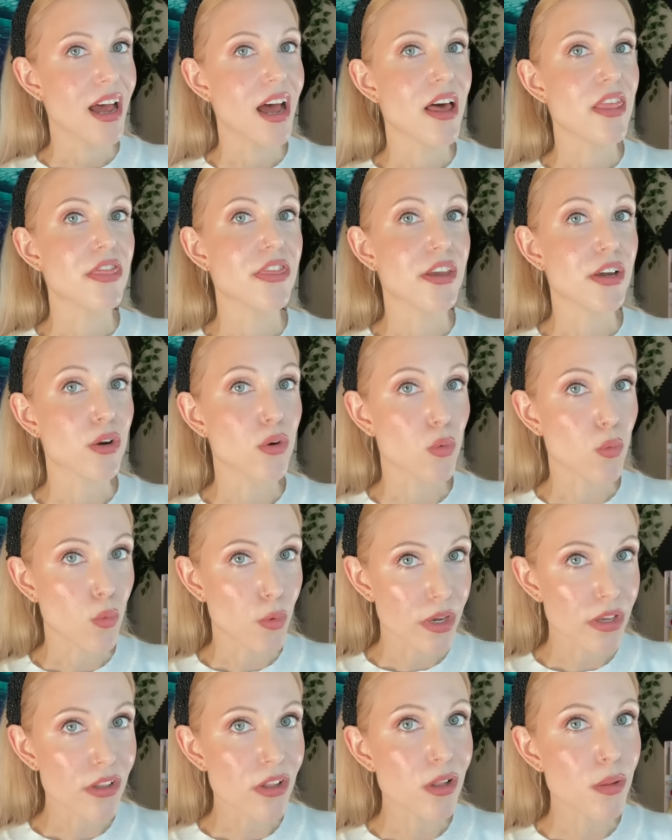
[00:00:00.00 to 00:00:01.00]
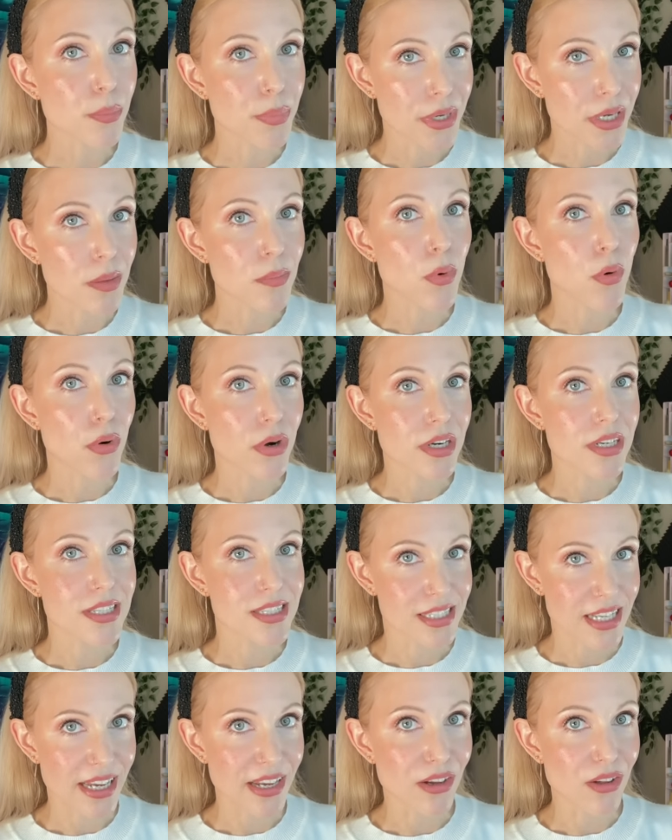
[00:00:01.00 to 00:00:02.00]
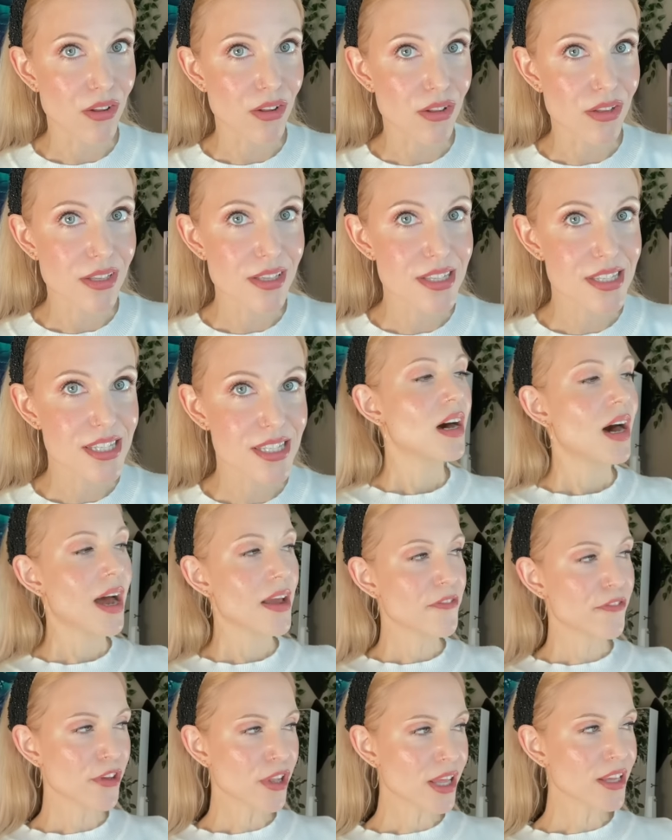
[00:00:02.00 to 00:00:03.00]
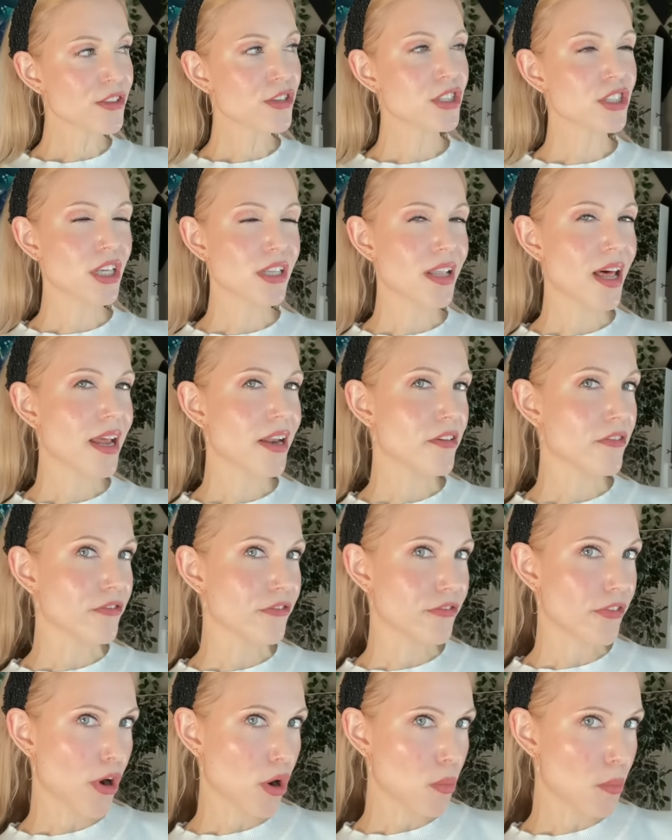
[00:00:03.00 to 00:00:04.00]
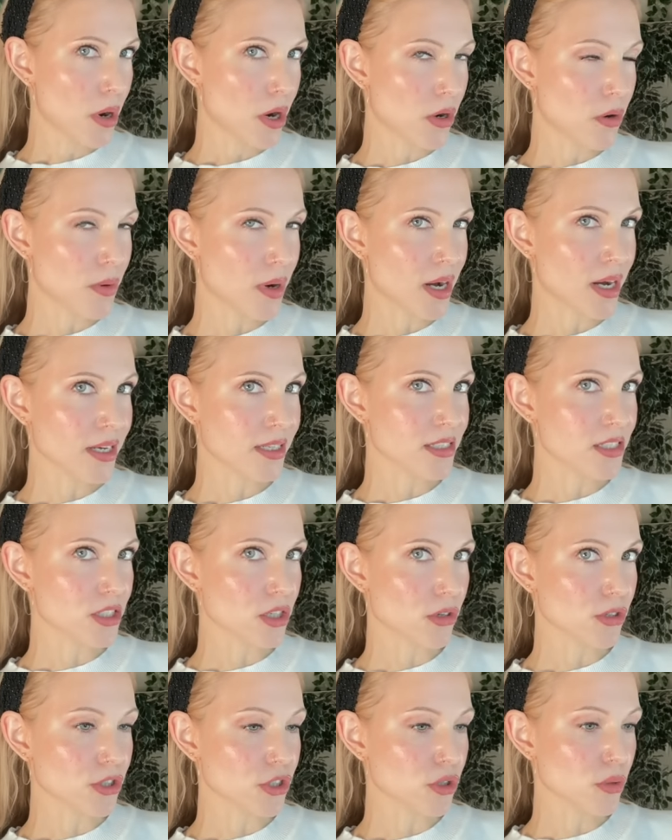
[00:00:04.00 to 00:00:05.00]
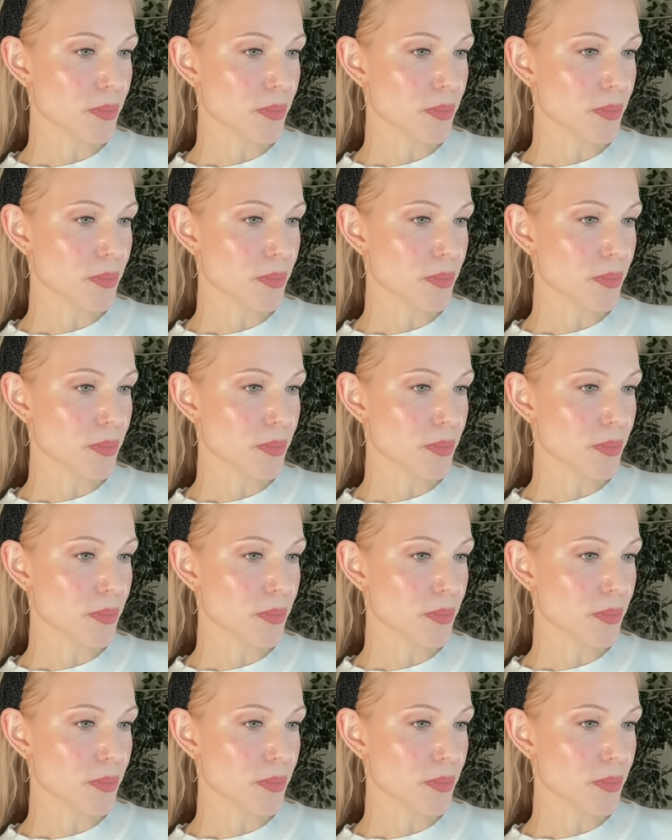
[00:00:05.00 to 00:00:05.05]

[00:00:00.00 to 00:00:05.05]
there will be more sales. I feel like there's a lot of FOMO on social